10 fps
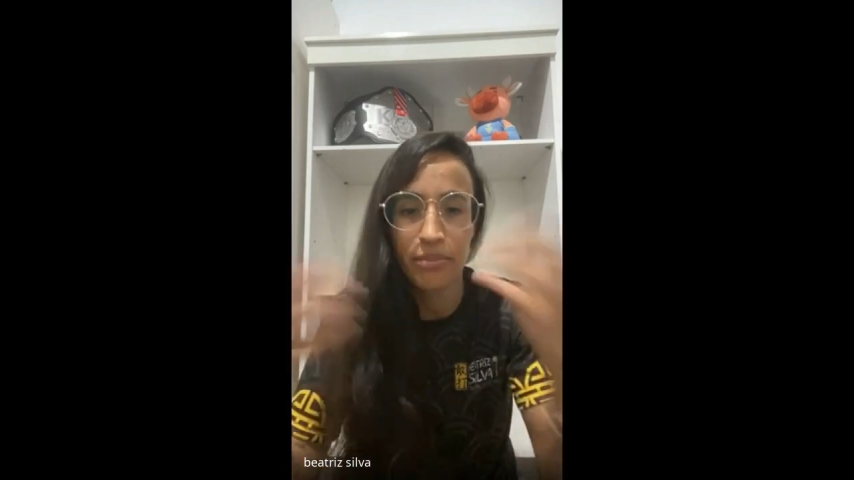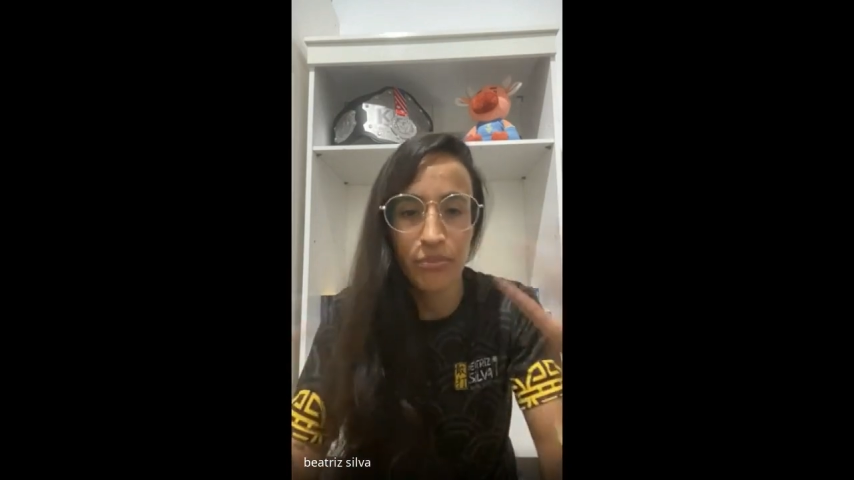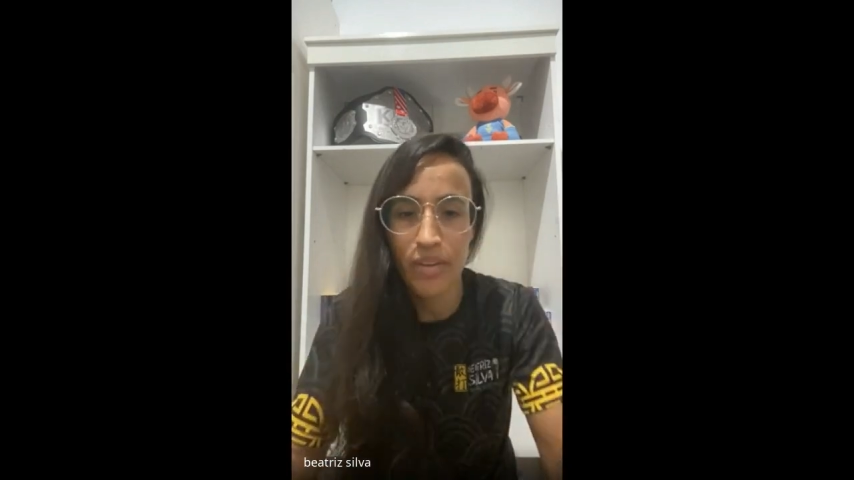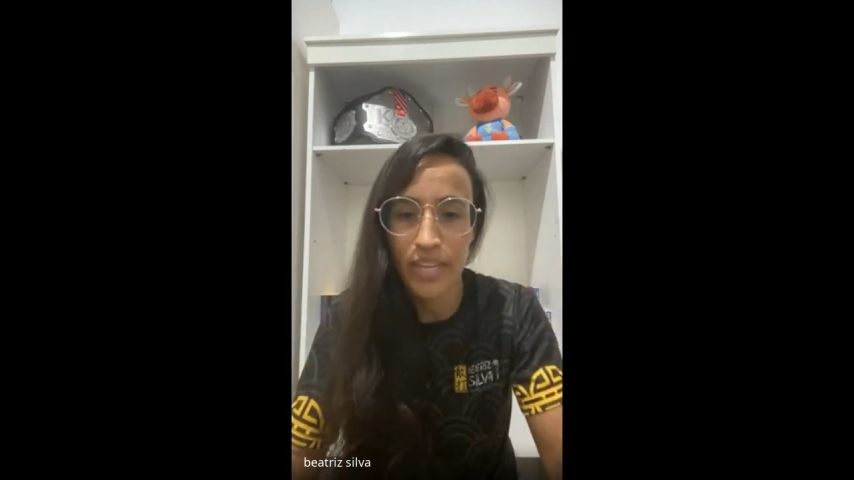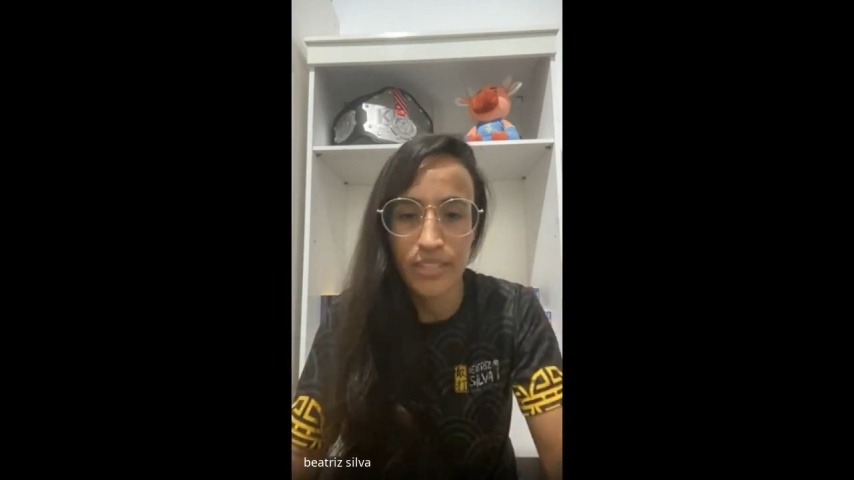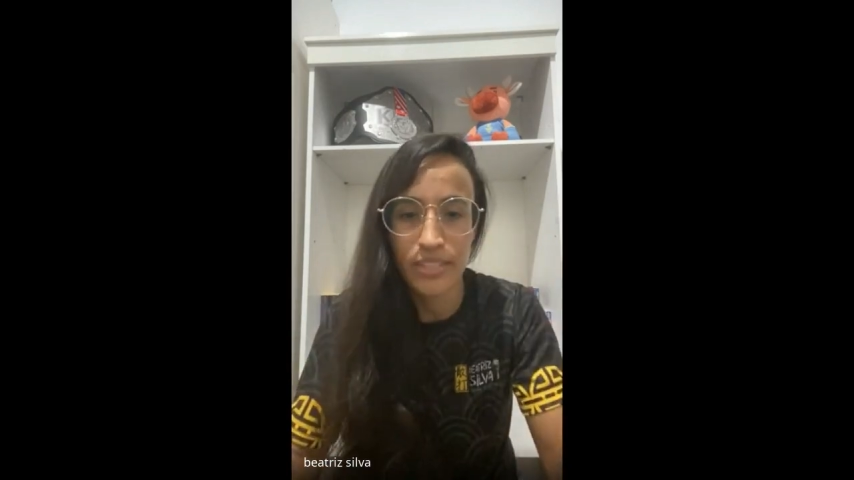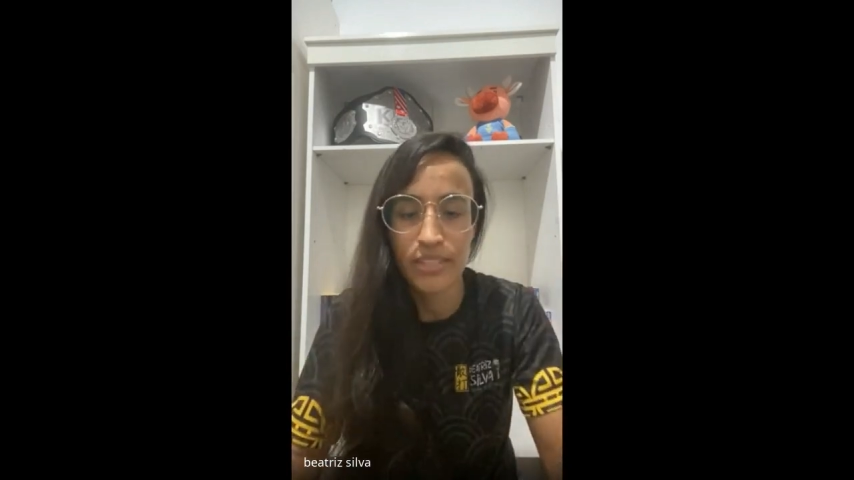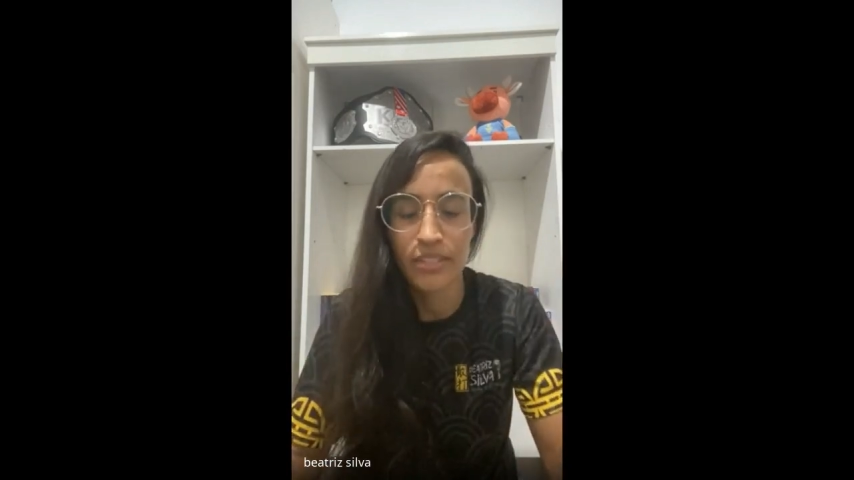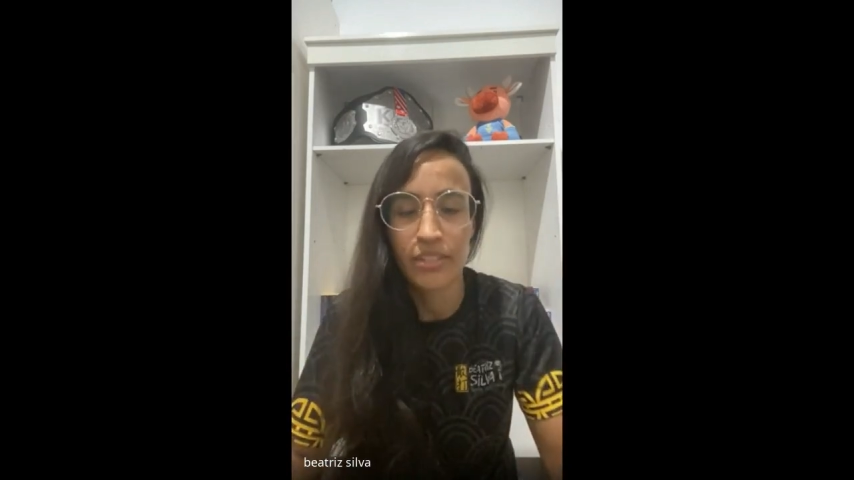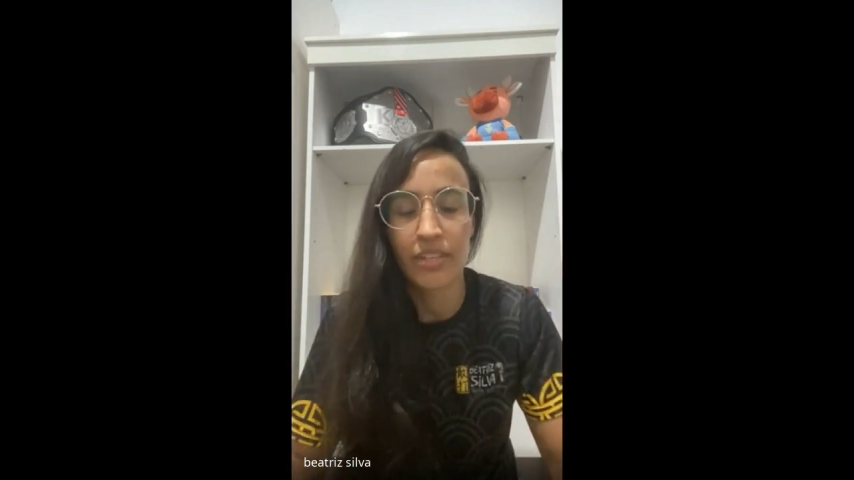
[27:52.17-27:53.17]
be
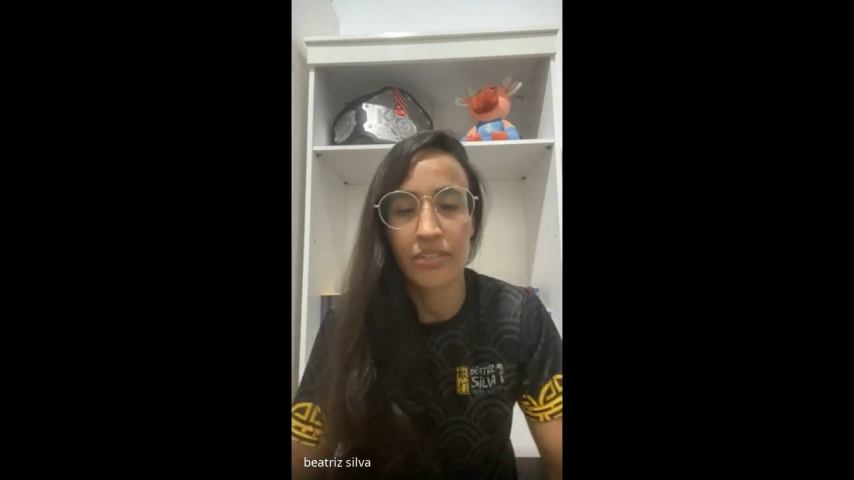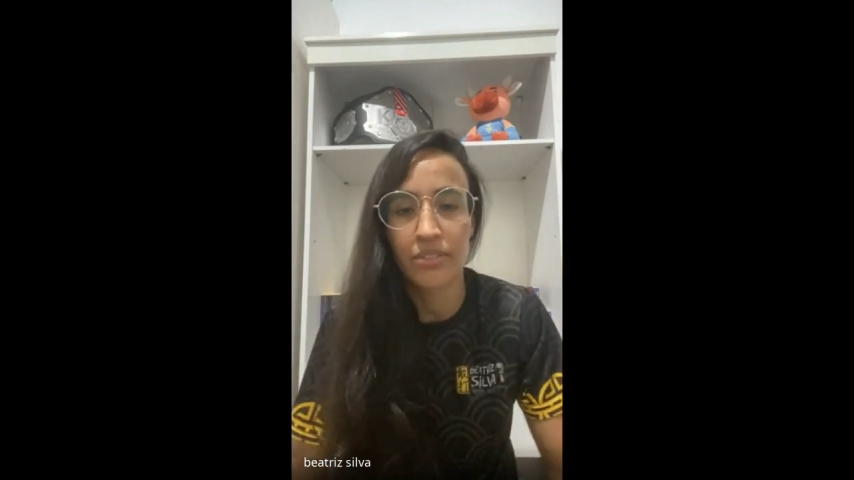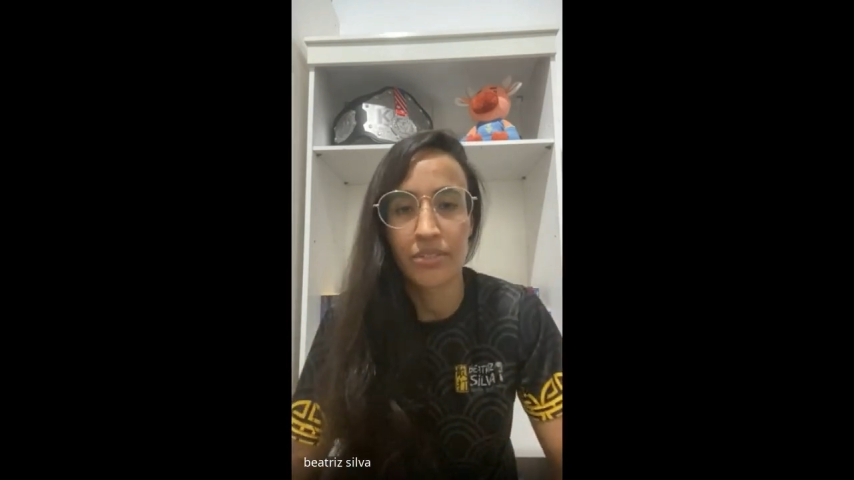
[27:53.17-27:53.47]
friends, you know,